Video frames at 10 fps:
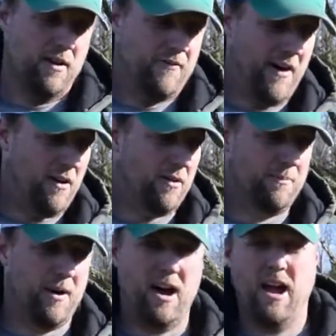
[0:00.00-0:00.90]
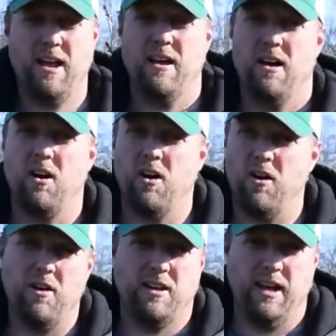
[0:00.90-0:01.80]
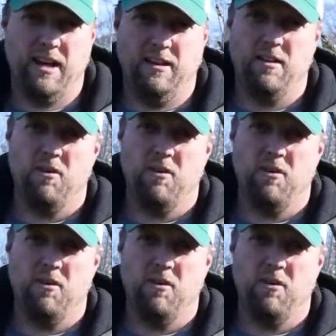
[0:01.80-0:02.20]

followed by a hurricane,